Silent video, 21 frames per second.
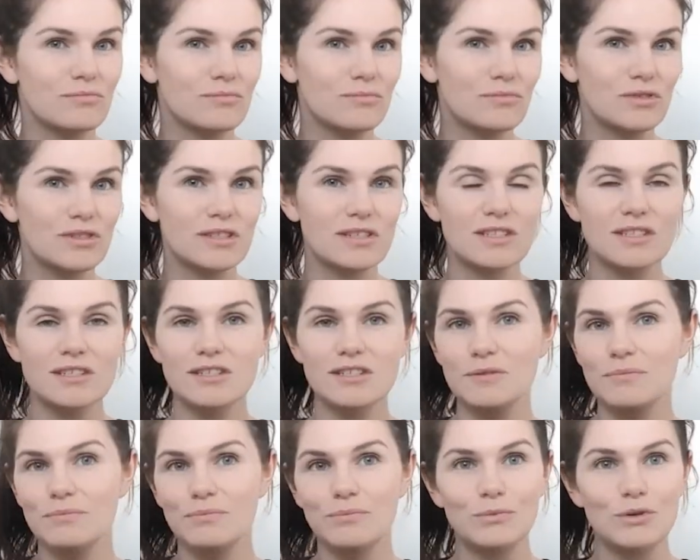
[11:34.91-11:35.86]
just
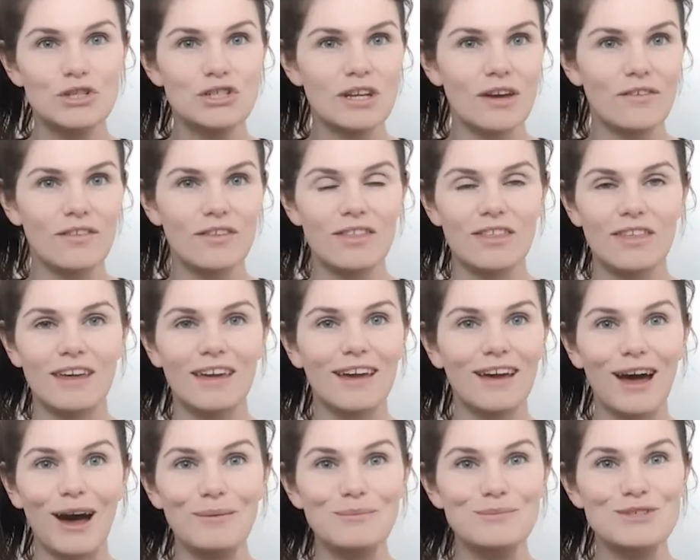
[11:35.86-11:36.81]
whichever thing
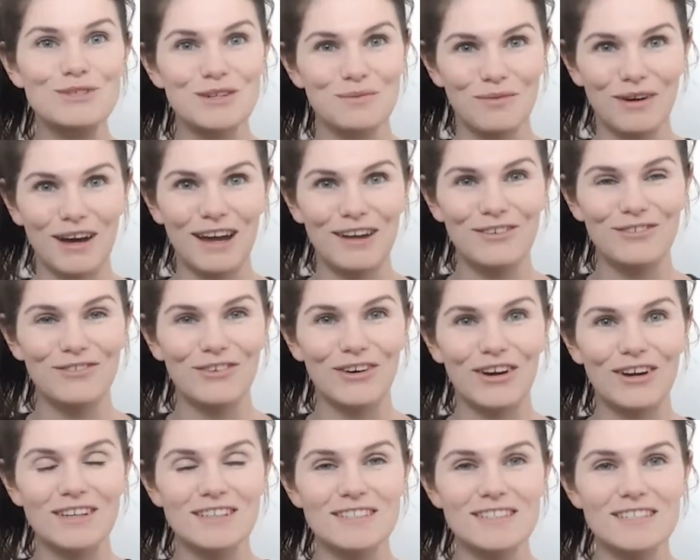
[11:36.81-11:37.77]
comes to mind
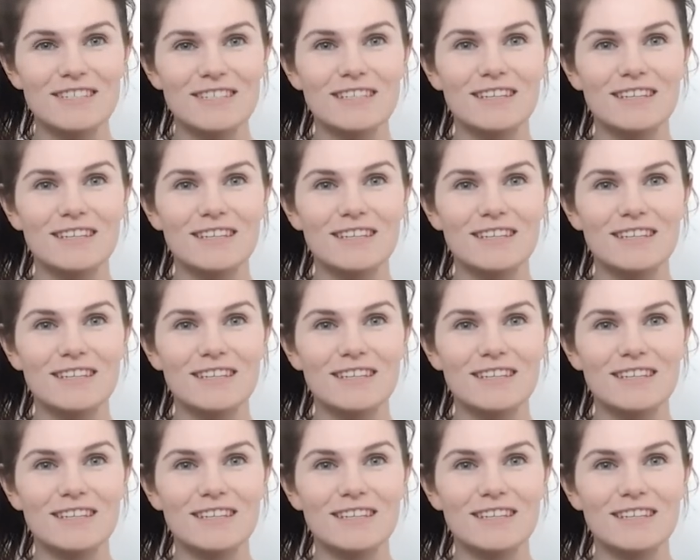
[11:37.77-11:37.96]
first.